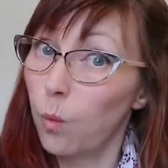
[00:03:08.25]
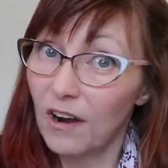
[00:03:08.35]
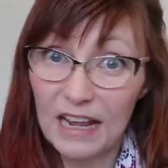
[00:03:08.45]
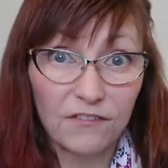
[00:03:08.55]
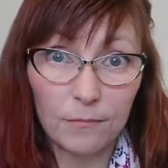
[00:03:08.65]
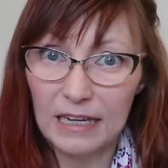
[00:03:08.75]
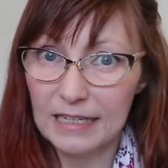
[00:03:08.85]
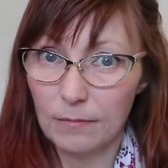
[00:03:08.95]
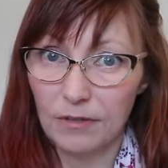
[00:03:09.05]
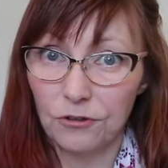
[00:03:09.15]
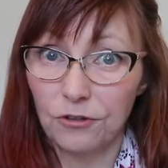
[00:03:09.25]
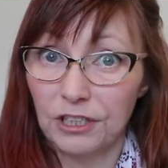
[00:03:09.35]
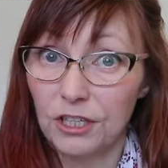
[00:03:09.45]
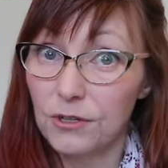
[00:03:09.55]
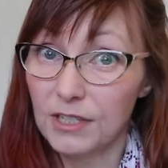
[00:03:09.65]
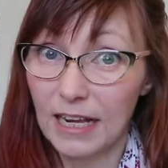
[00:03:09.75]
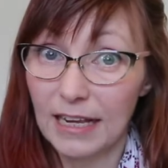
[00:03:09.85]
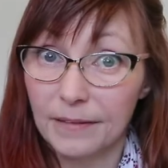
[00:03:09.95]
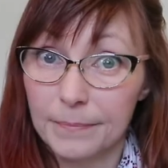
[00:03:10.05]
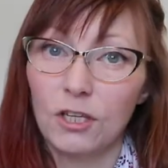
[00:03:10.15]
whatever medium you are
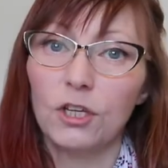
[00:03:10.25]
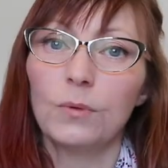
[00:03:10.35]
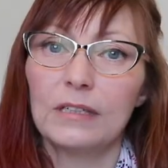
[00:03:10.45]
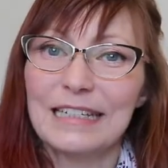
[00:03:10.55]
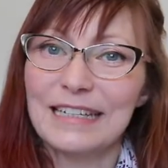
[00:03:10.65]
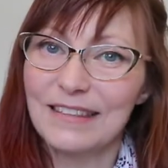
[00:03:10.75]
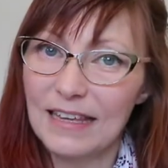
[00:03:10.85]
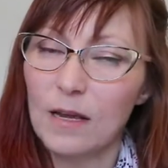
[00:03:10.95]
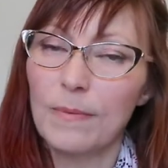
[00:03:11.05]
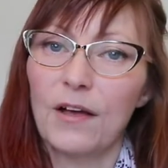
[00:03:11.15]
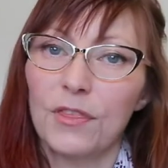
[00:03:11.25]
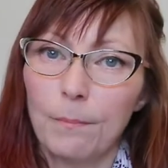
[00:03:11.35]
using, you will need to think about the